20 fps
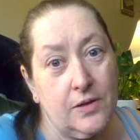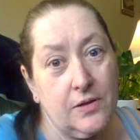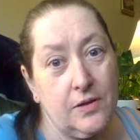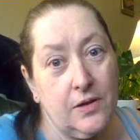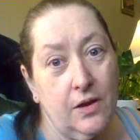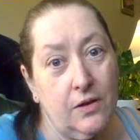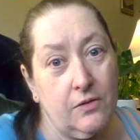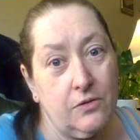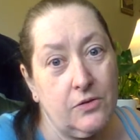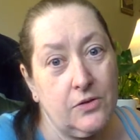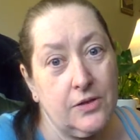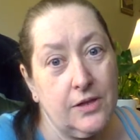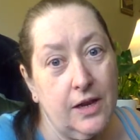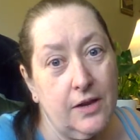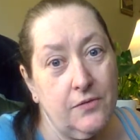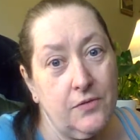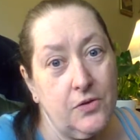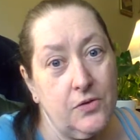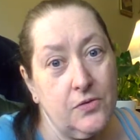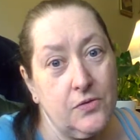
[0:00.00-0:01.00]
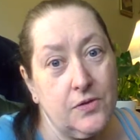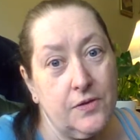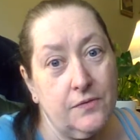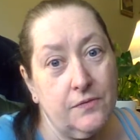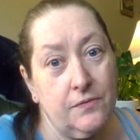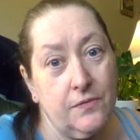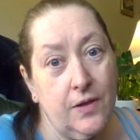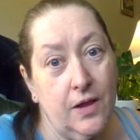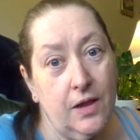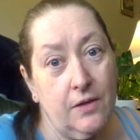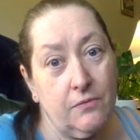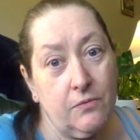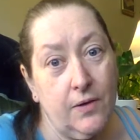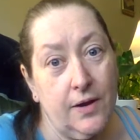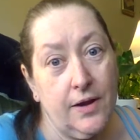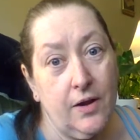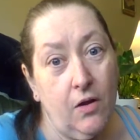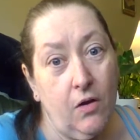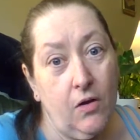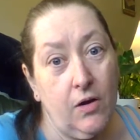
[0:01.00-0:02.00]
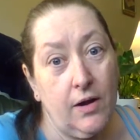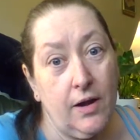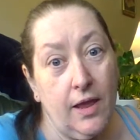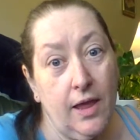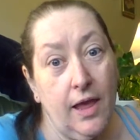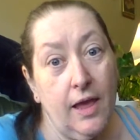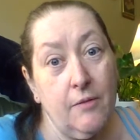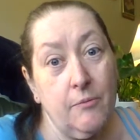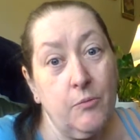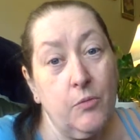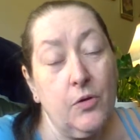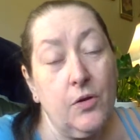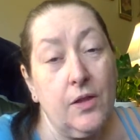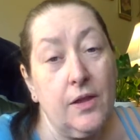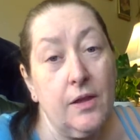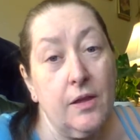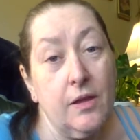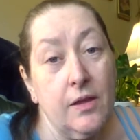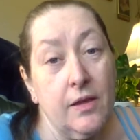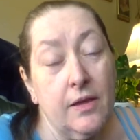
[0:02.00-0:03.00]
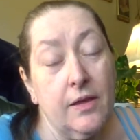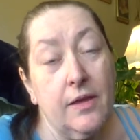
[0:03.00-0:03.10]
colors that I've used of Red Heart have really